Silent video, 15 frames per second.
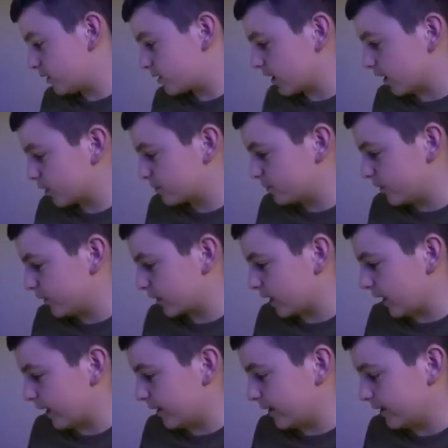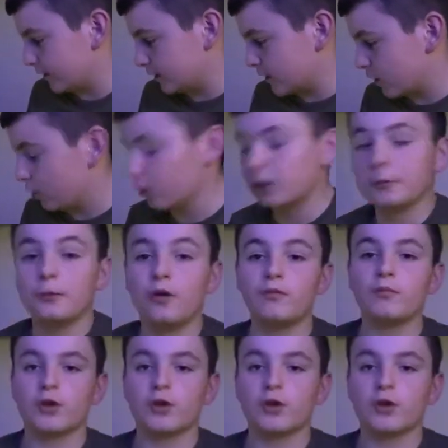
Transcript: Salzburg and Lokomotiv